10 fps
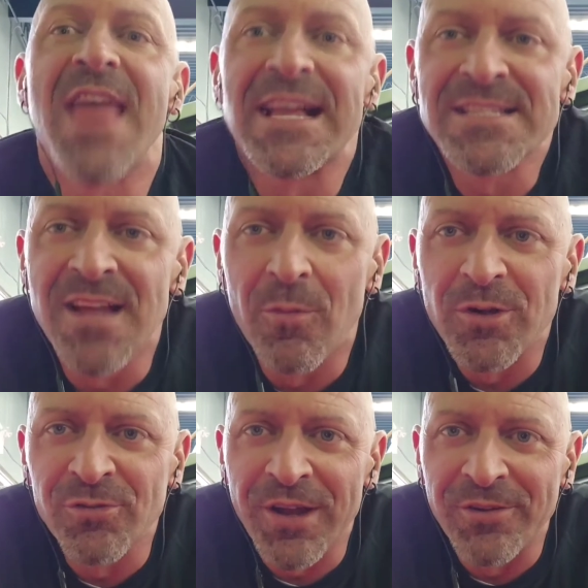That's not
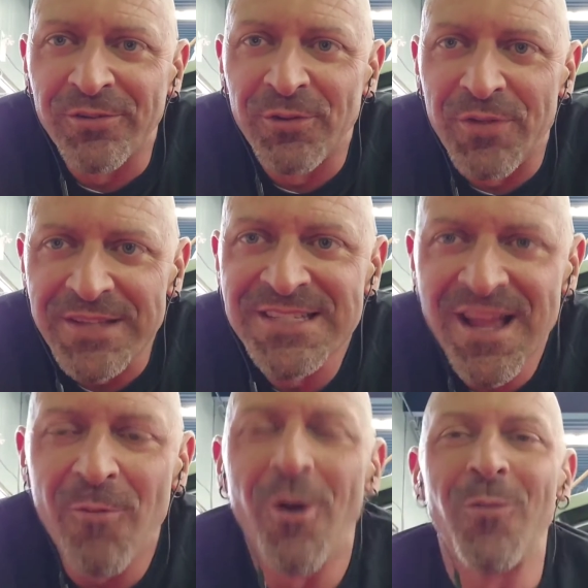what trainers do. This is
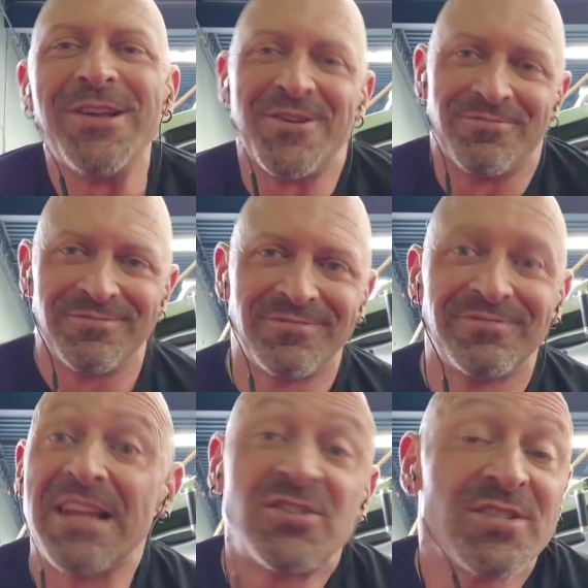not what we do.
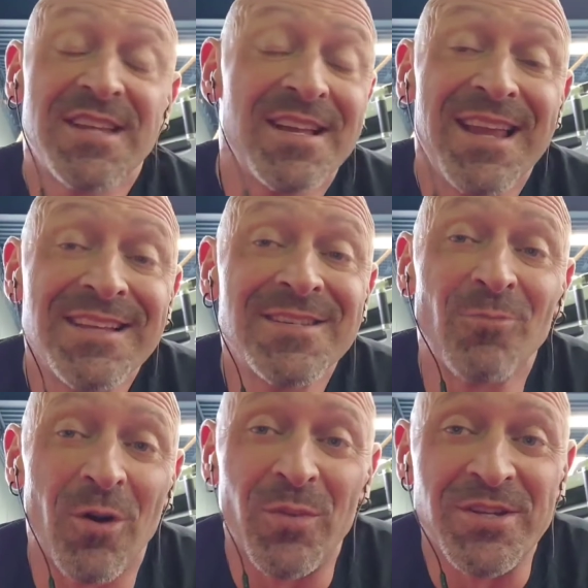It just, it
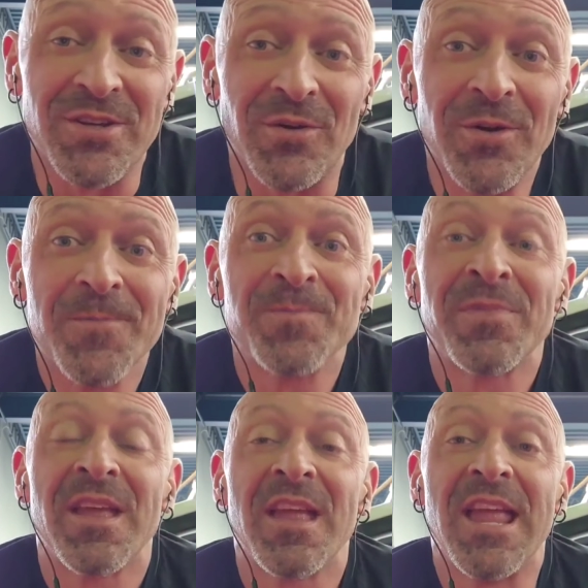isn't what we do.
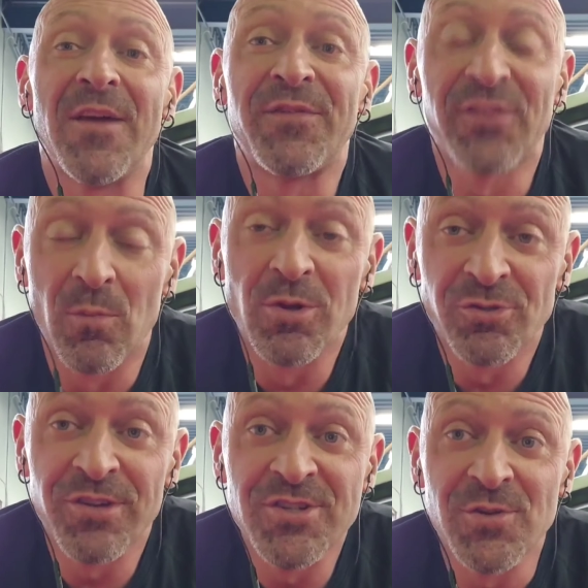If someone
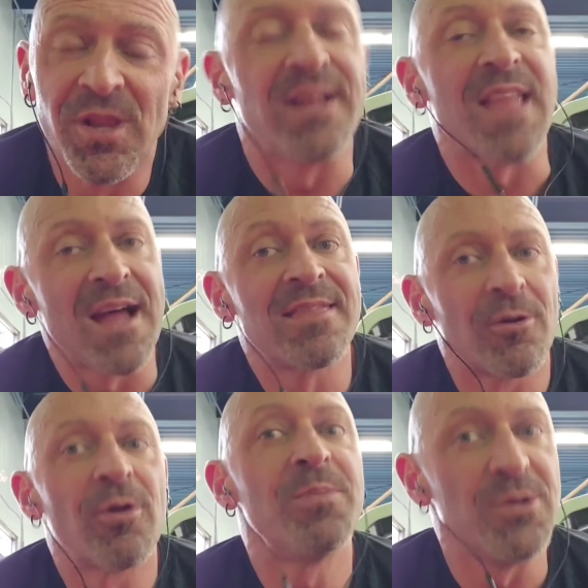treats you like that,
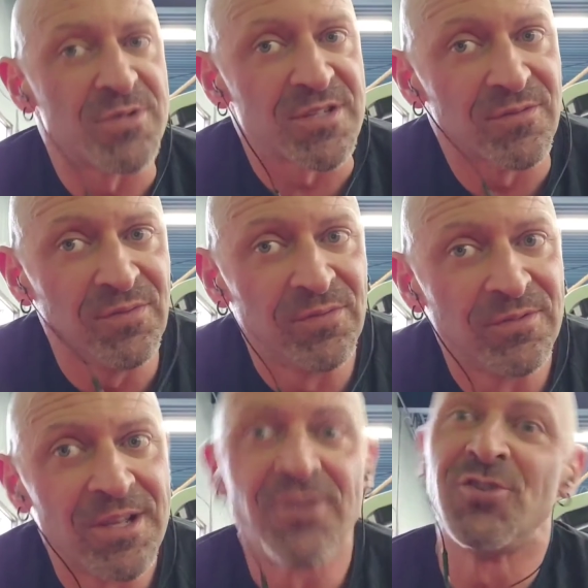they're abusive.
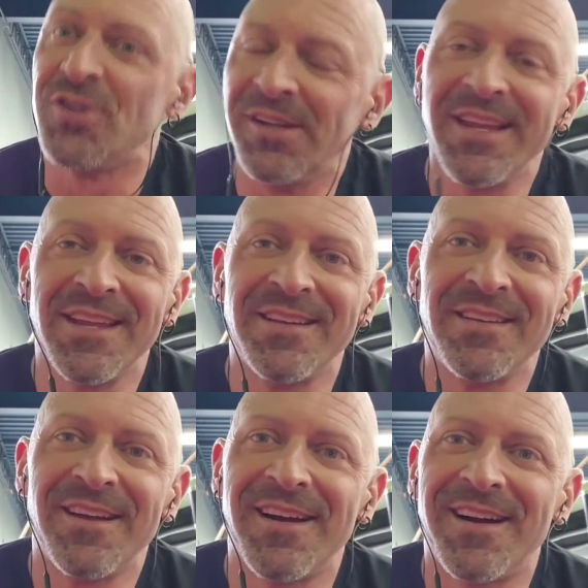
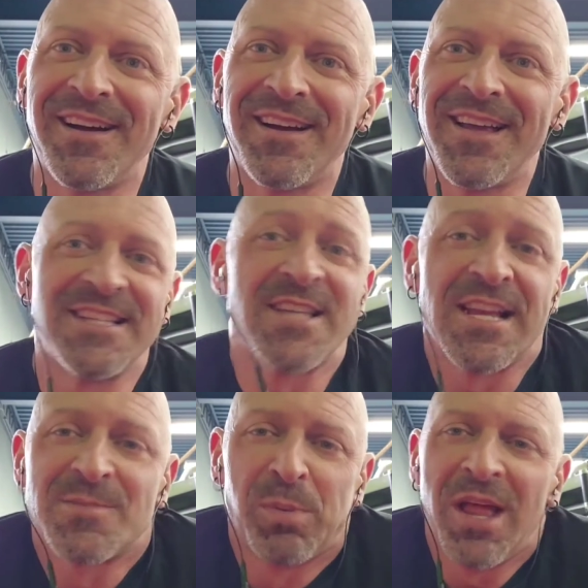Jillian uh, is,
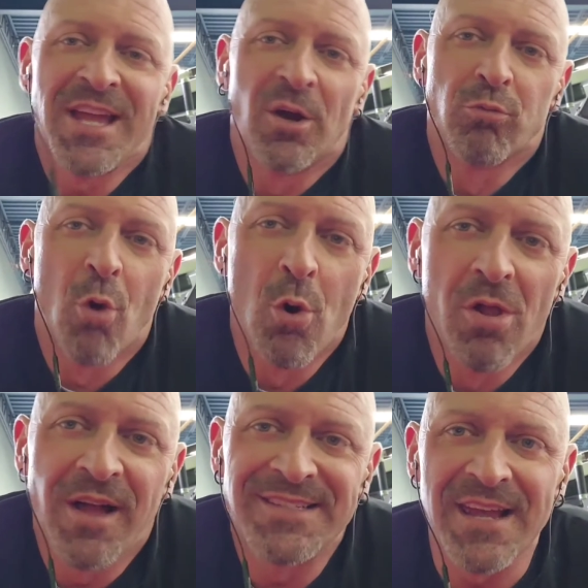is playing a
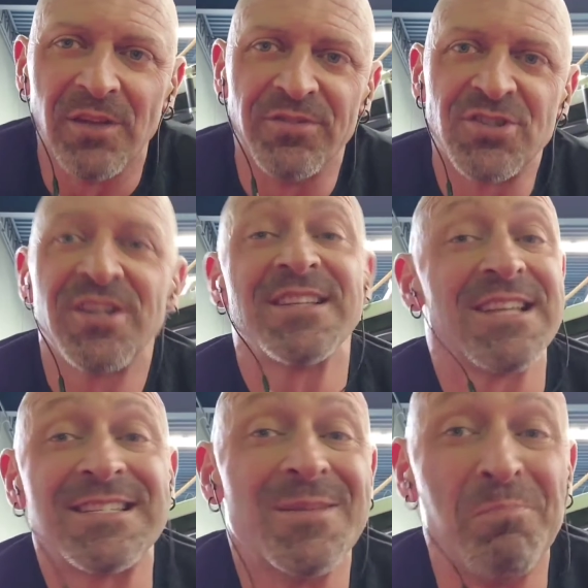role on television. It's,
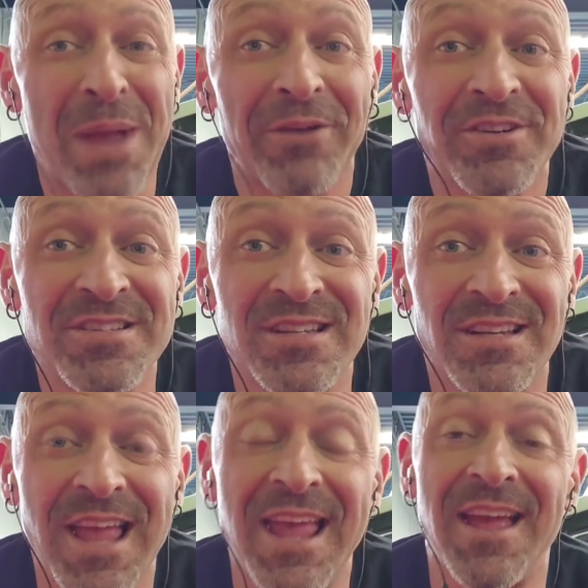it's
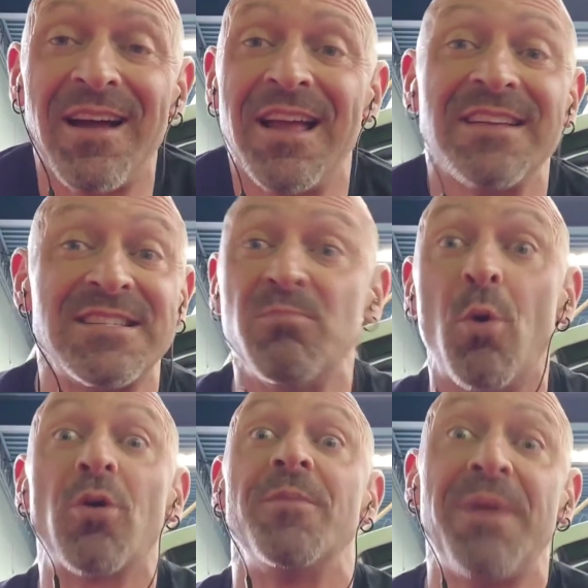embarrassing, and it's
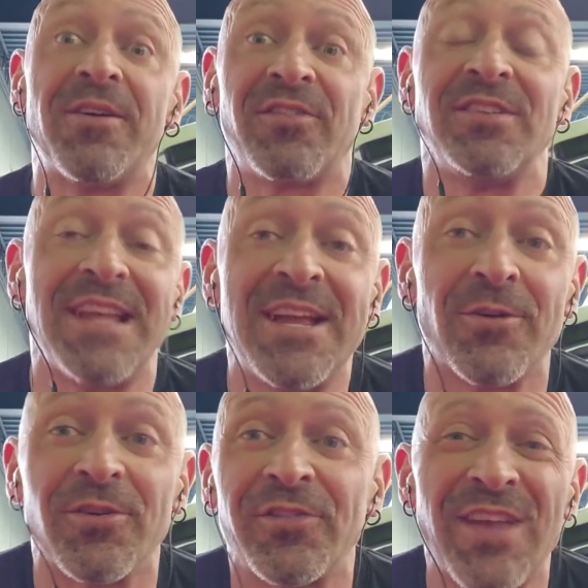more embarrassing to
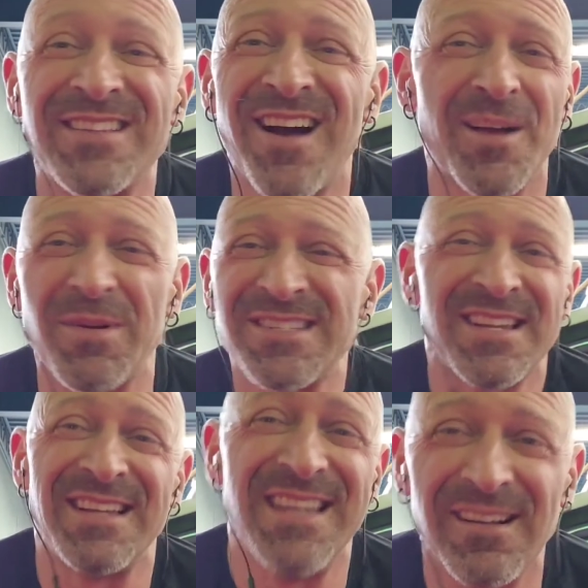hear her say, talk about
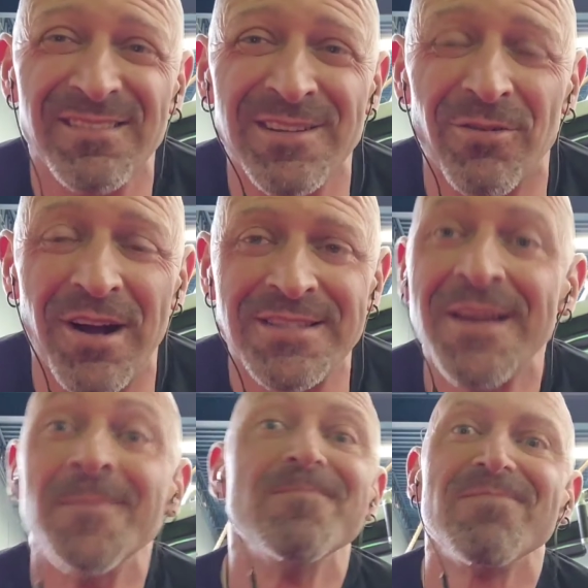sticking needles in her eyes.